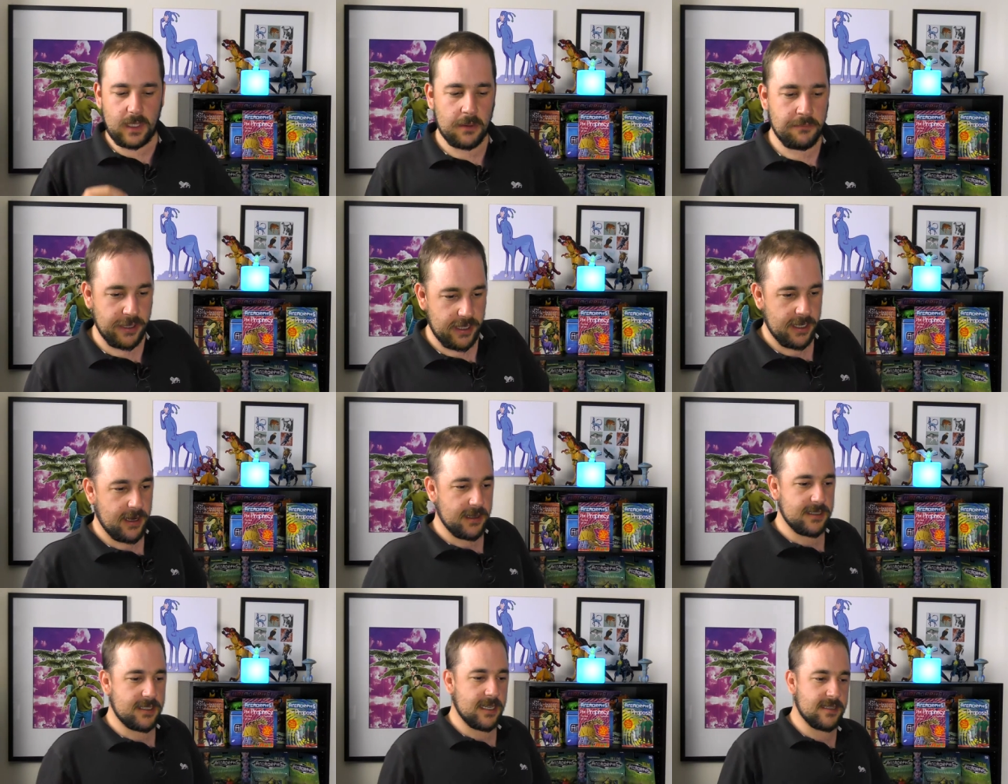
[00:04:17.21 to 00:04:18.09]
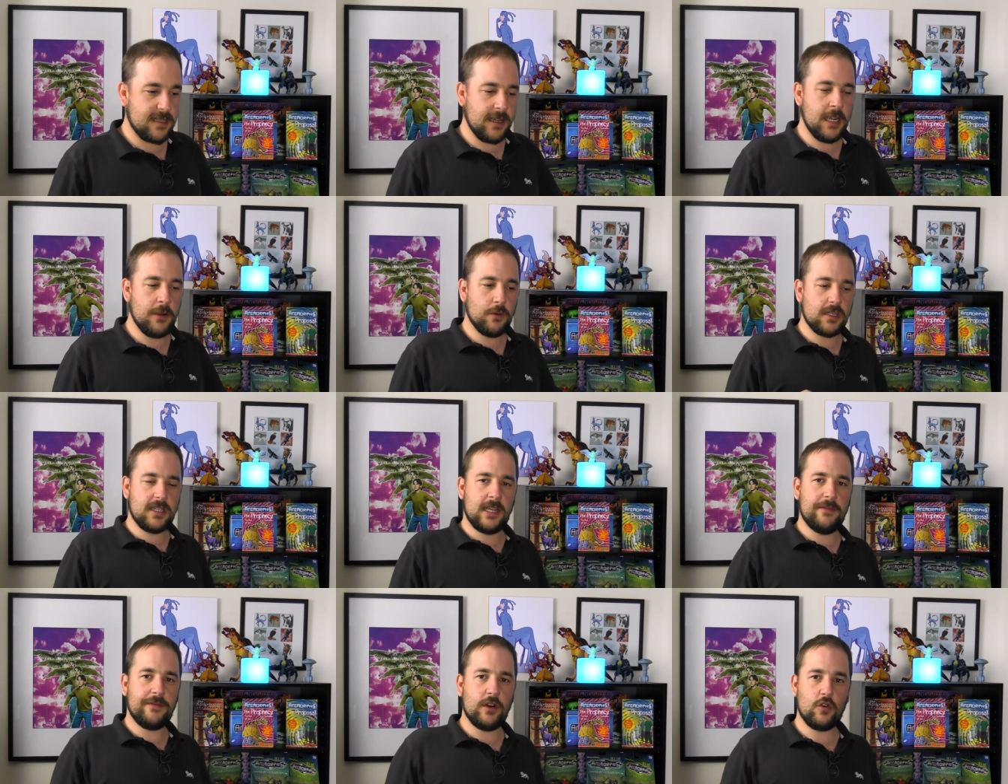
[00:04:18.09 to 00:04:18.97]
But the Arn says that he wants to
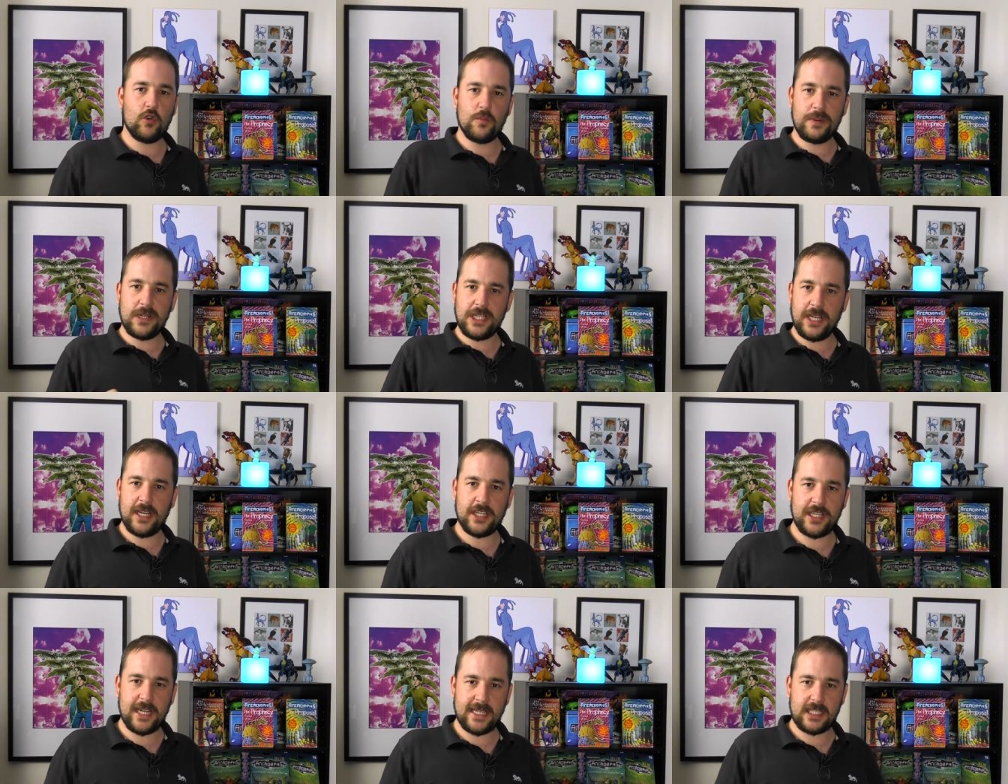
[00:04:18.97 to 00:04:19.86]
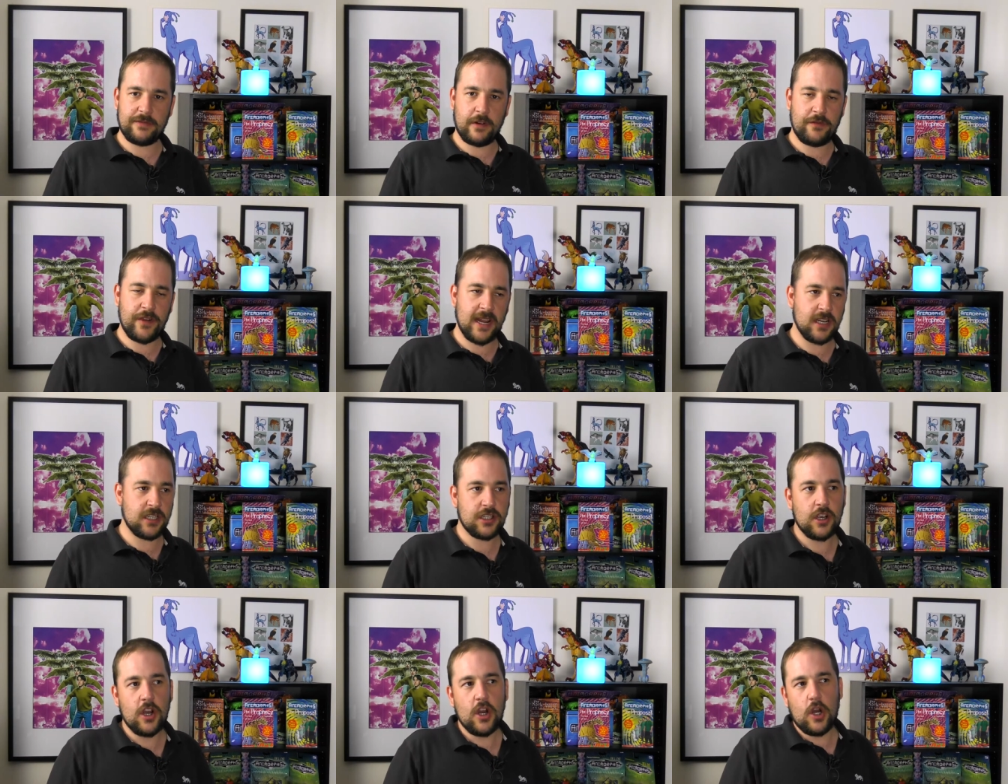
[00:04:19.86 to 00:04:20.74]
give the Hork-Bajir a chance of
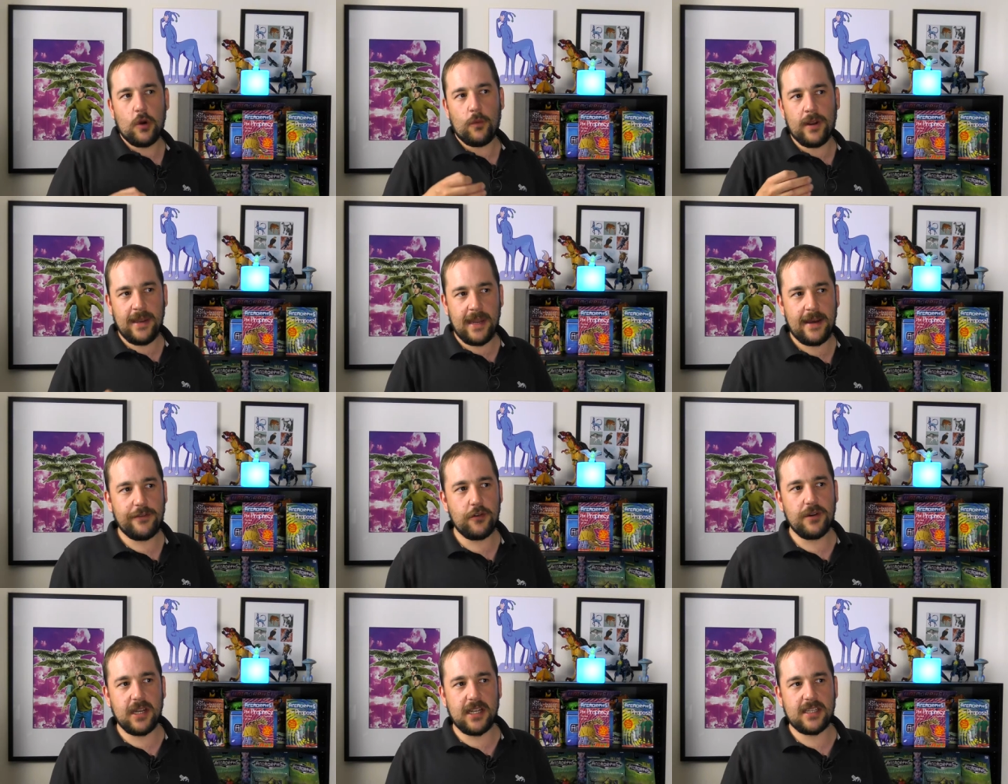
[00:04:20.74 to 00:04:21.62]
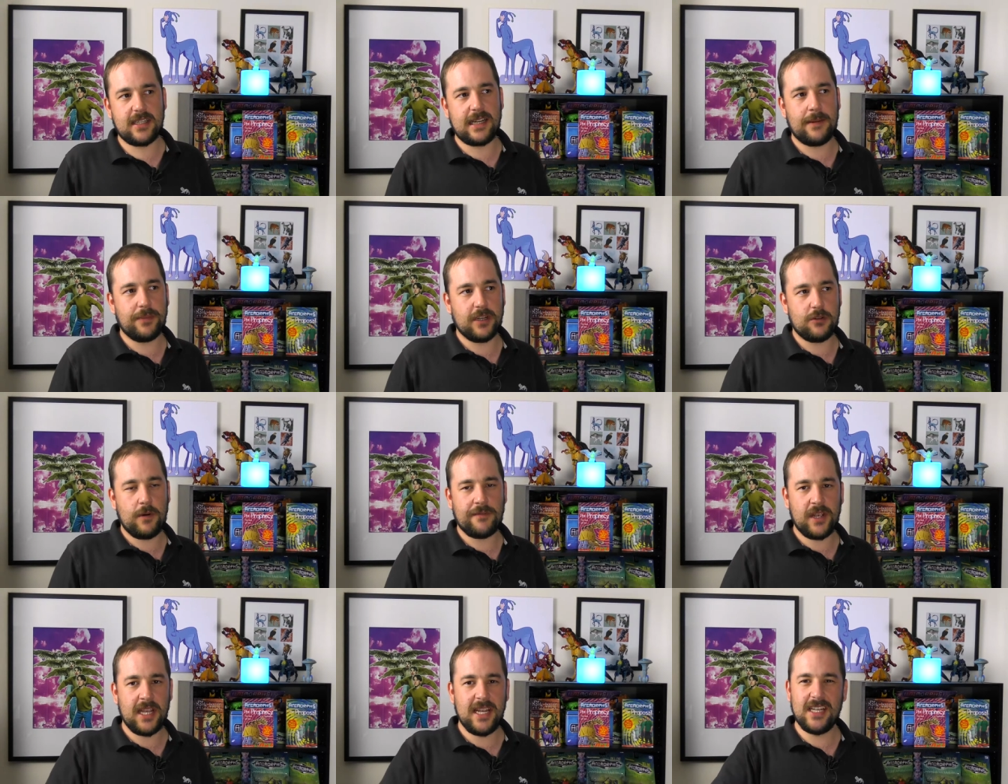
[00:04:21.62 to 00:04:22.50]
revenge. We never really establish
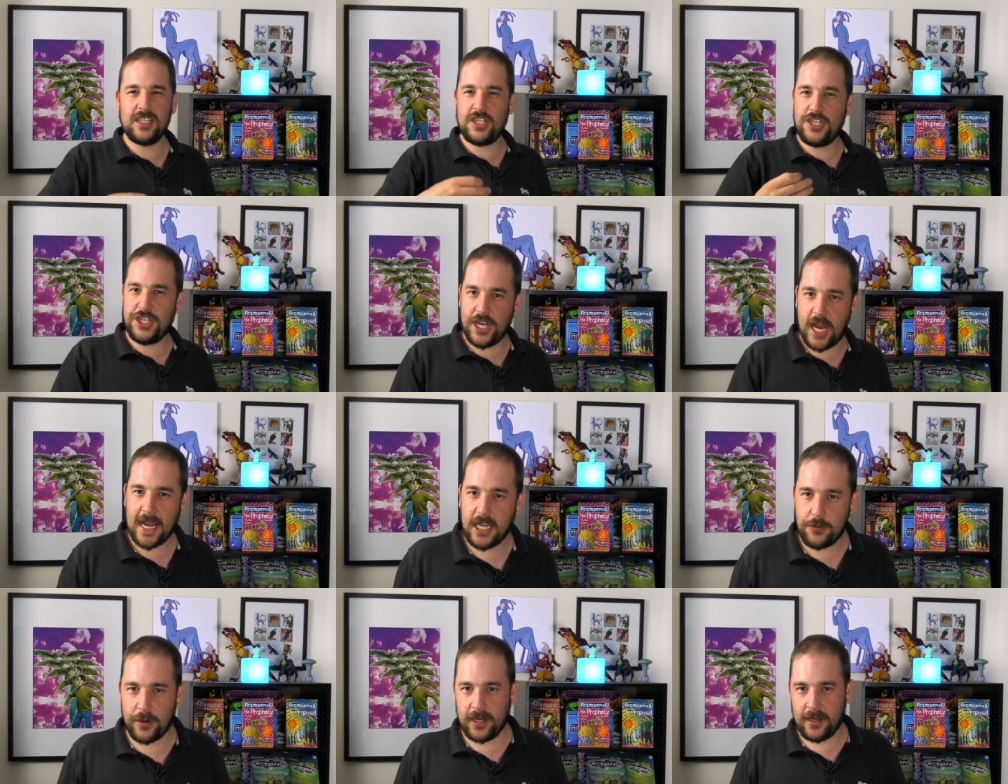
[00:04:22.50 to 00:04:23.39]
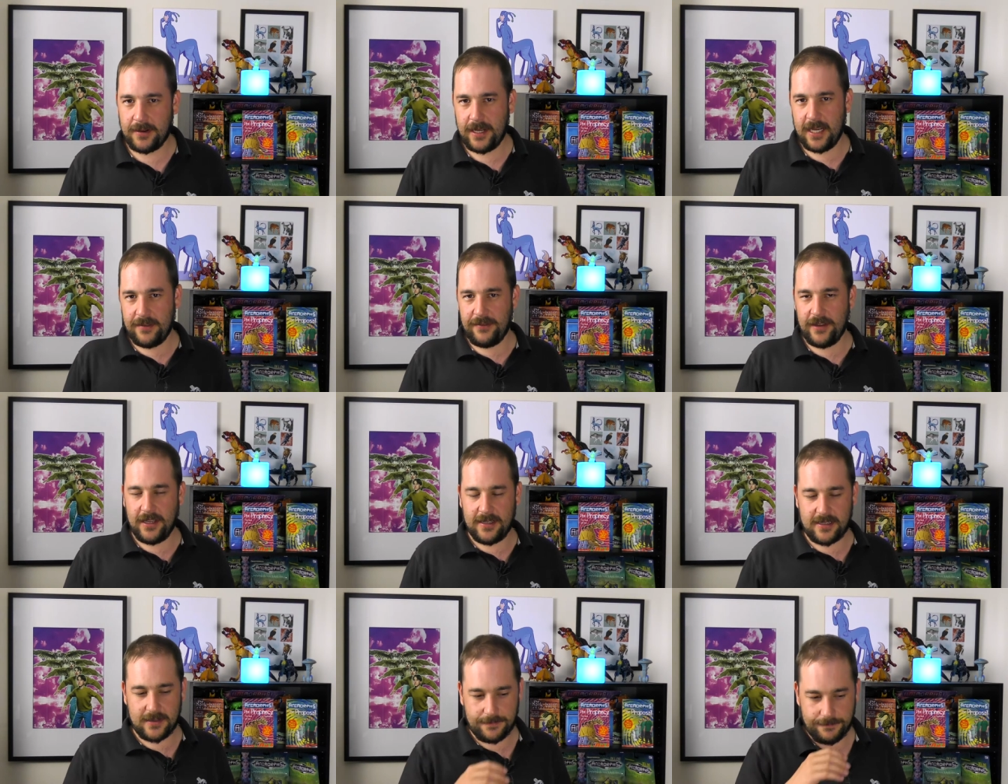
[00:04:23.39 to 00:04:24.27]
whether he is genuine in
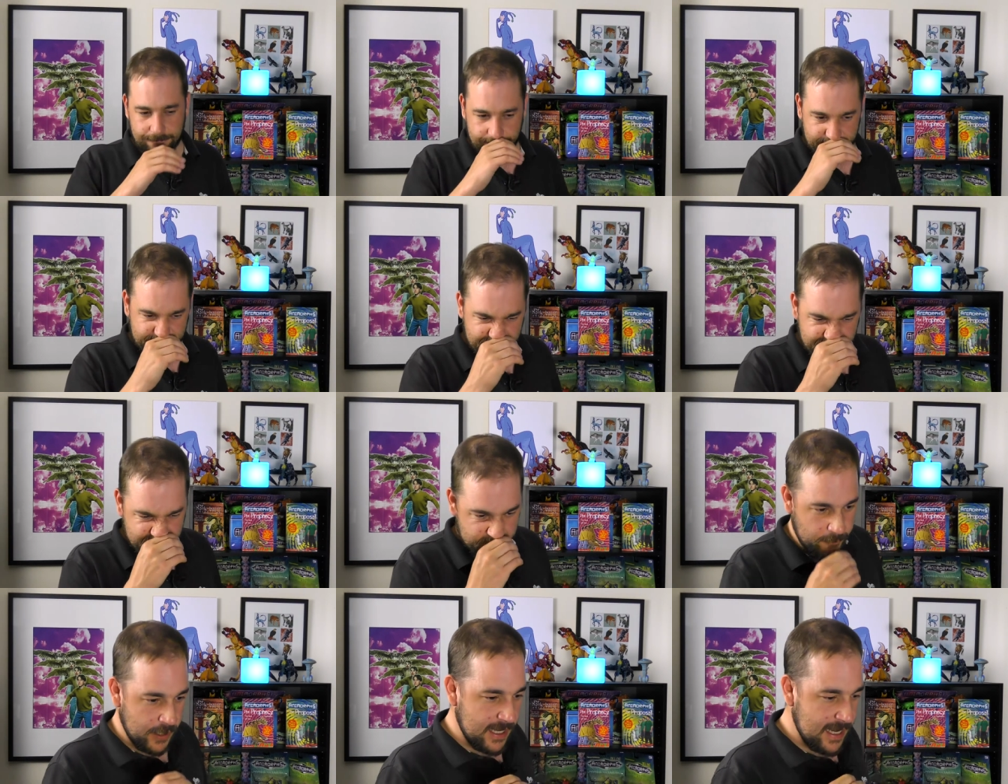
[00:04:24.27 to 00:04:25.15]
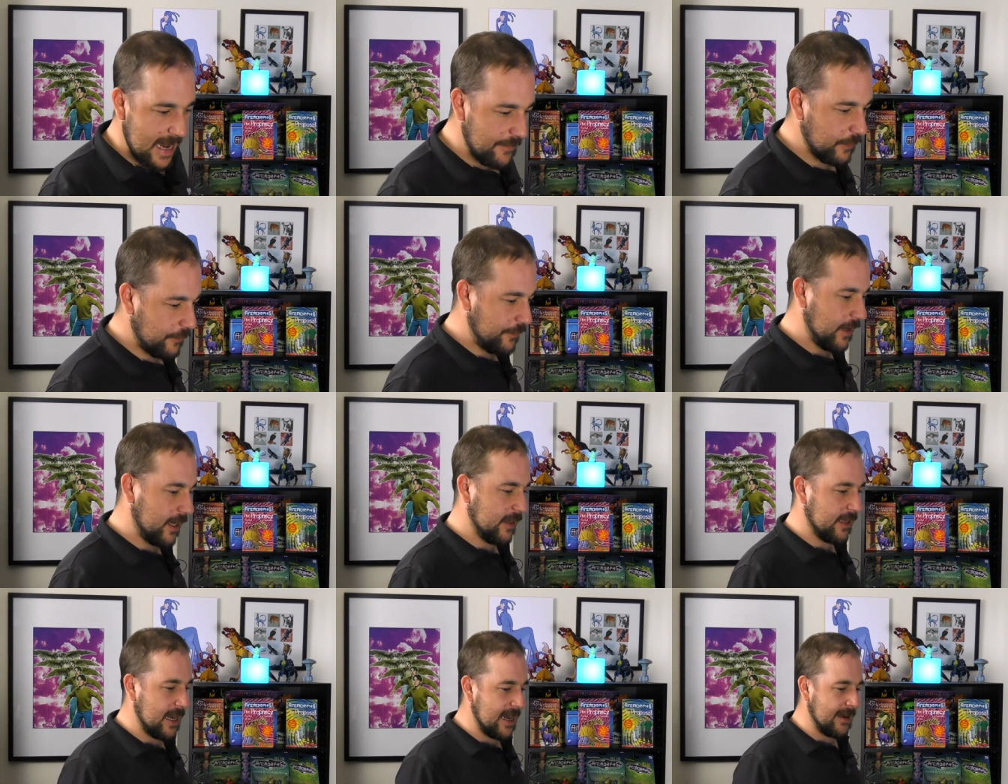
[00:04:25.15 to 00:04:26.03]
this. We never figure
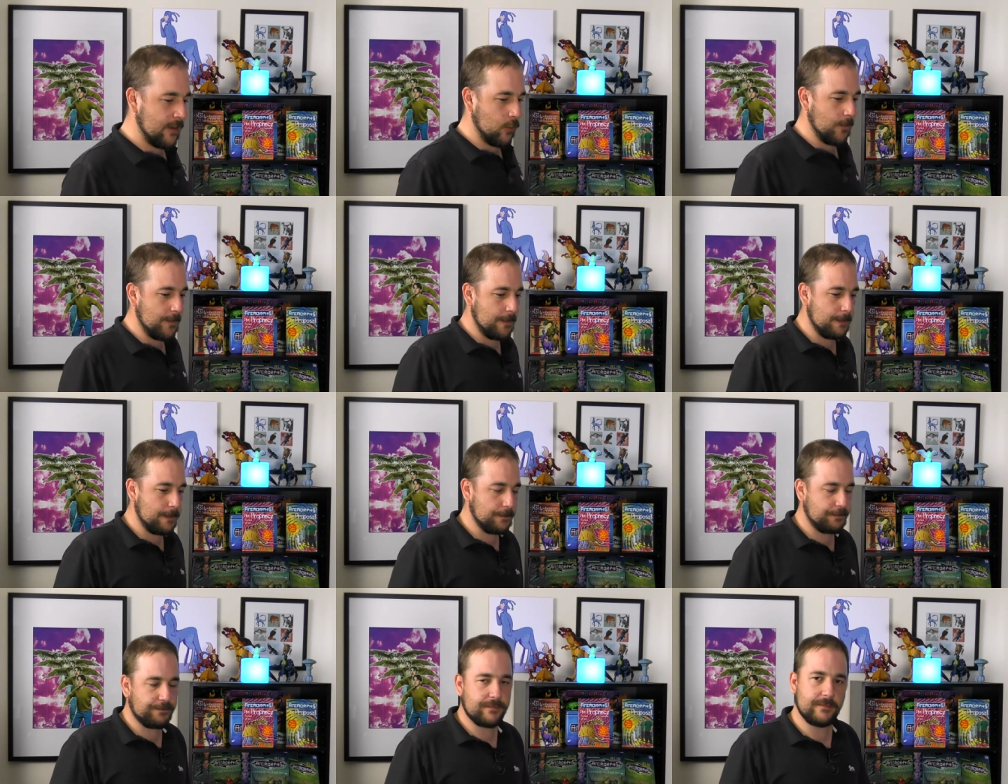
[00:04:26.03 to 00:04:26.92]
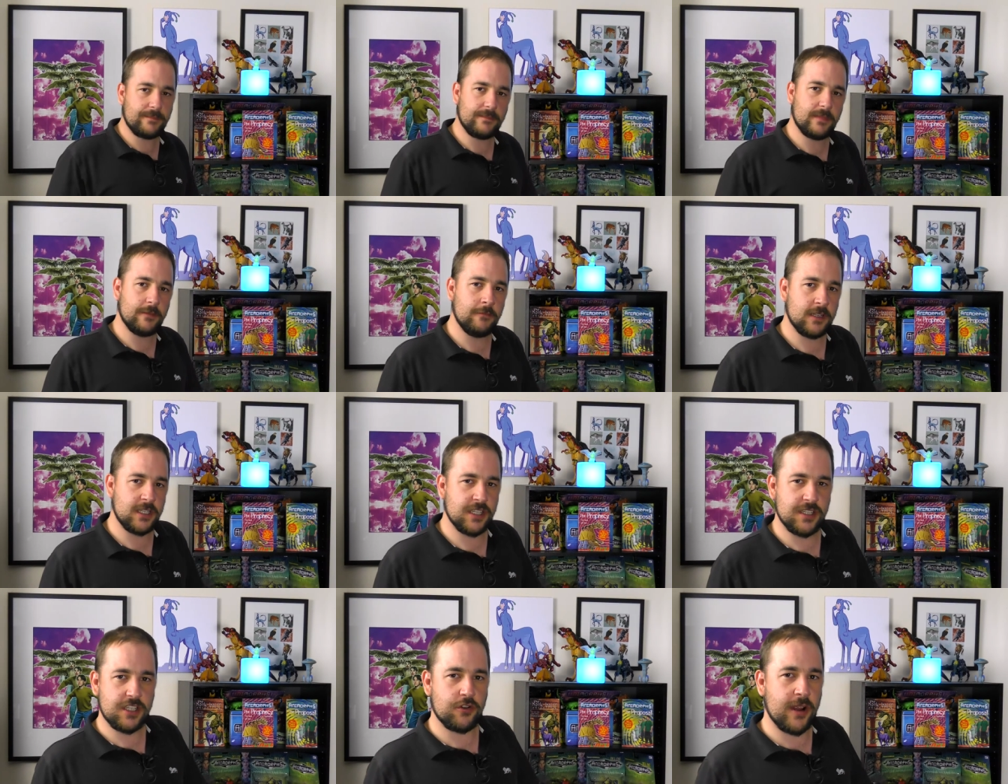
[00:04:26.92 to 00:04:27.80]
that out, which
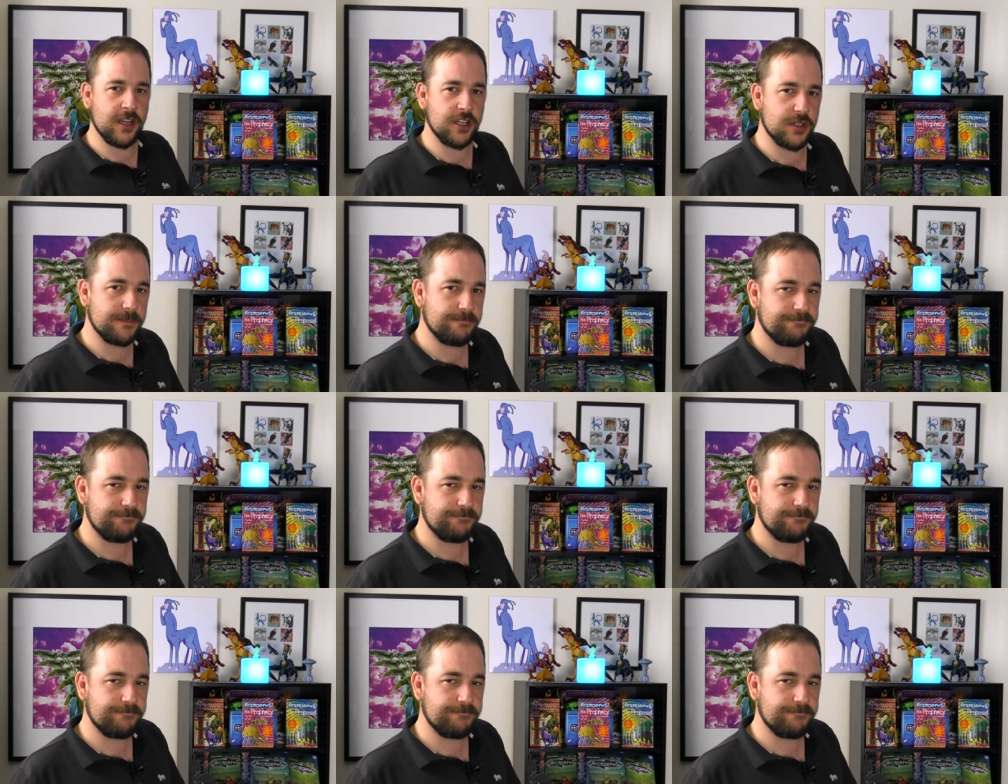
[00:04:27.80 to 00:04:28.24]
is strange.